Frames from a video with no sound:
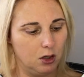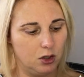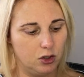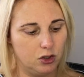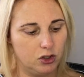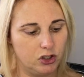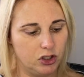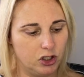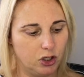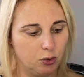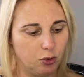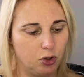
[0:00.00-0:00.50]

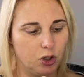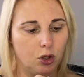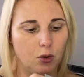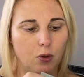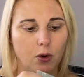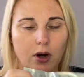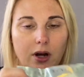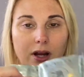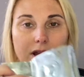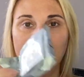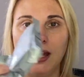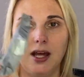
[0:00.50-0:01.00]
So you
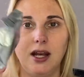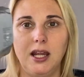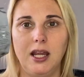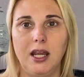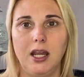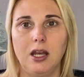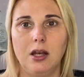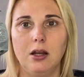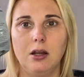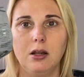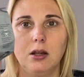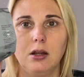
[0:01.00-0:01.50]
are
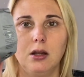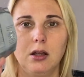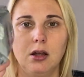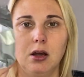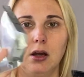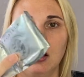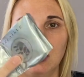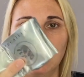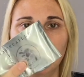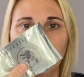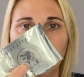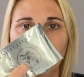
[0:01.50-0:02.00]
getting
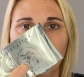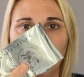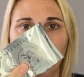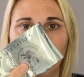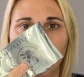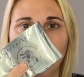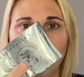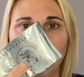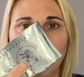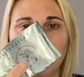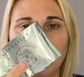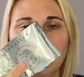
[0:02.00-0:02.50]
a
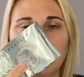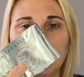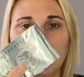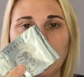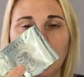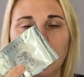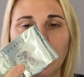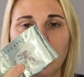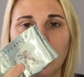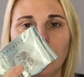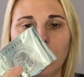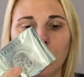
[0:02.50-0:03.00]
whole
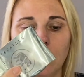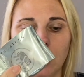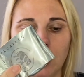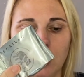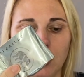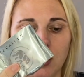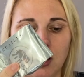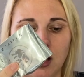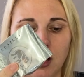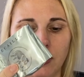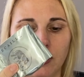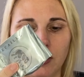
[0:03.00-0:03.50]
entire
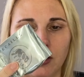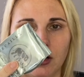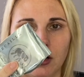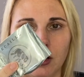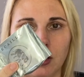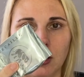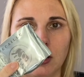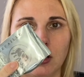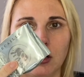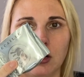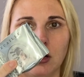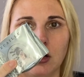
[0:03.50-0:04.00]

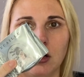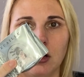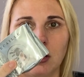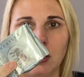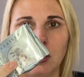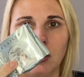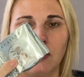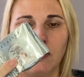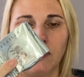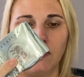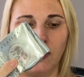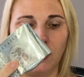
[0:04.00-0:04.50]
another
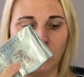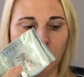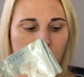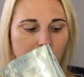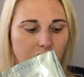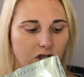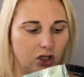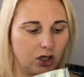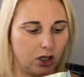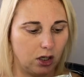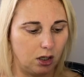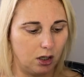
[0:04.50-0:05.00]

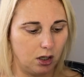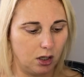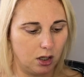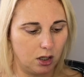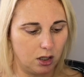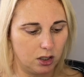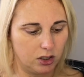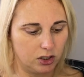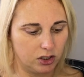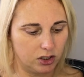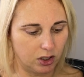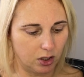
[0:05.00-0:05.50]
foundation.
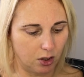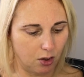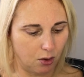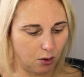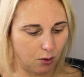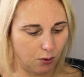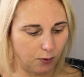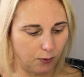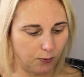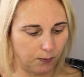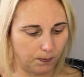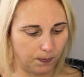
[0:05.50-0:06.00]

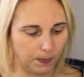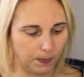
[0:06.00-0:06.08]
So